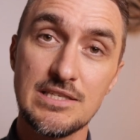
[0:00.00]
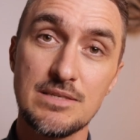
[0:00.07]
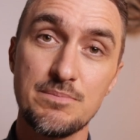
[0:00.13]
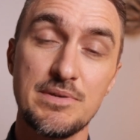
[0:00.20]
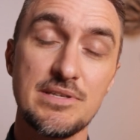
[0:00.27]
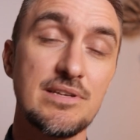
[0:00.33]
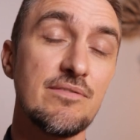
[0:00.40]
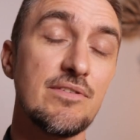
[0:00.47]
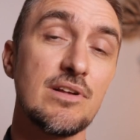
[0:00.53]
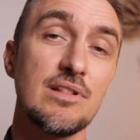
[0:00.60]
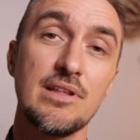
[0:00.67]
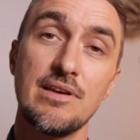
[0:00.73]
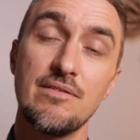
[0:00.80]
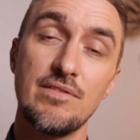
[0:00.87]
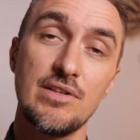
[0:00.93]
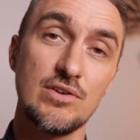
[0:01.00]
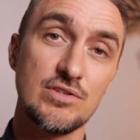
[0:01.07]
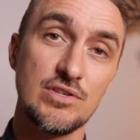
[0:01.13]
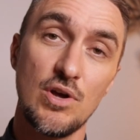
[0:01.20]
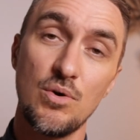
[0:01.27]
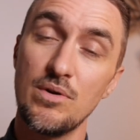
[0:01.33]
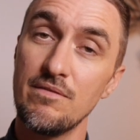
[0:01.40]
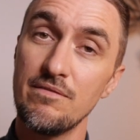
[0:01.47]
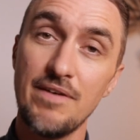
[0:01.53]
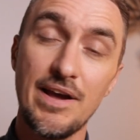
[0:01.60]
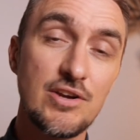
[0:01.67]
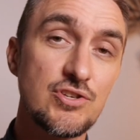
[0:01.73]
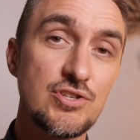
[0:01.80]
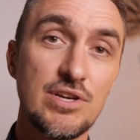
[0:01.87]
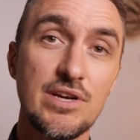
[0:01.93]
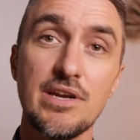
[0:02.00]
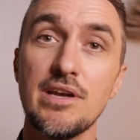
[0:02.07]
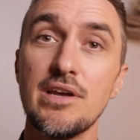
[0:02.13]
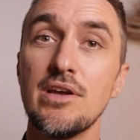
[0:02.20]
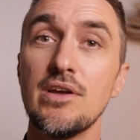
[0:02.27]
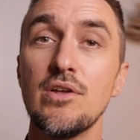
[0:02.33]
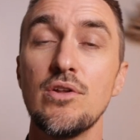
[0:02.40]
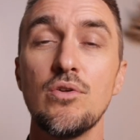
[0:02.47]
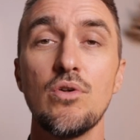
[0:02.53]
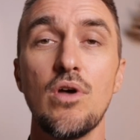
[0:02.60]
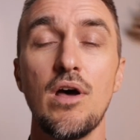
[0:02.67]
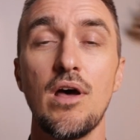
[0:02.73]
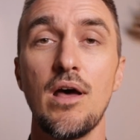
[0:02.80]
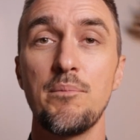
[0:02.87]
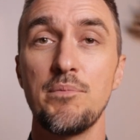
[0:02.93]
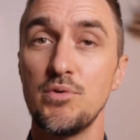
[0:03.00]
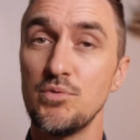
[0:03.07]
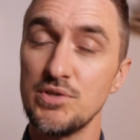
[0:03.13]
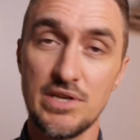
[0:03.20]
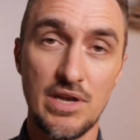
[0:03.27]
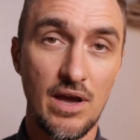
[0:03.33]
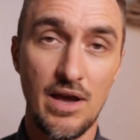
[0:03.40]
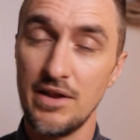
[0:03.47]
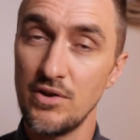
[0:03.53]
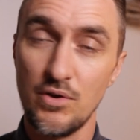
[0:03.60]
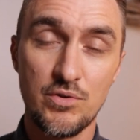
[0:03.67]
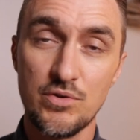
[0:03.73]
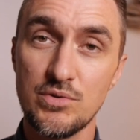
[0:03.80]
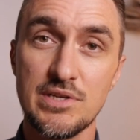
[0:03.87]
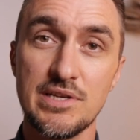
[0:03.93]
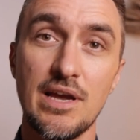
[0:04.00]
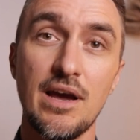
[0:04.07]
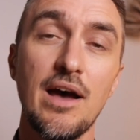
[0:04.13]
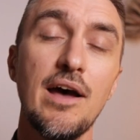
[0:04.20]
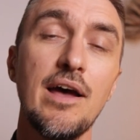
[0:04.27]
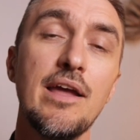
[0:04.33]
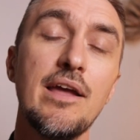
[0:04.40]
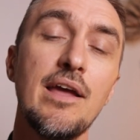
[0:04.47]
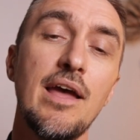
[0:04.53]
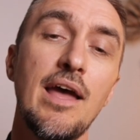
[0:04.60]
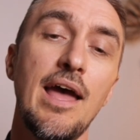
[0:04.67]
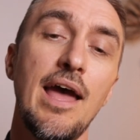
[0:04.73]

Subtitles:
specifically if there's no infection, UTI, no UTI.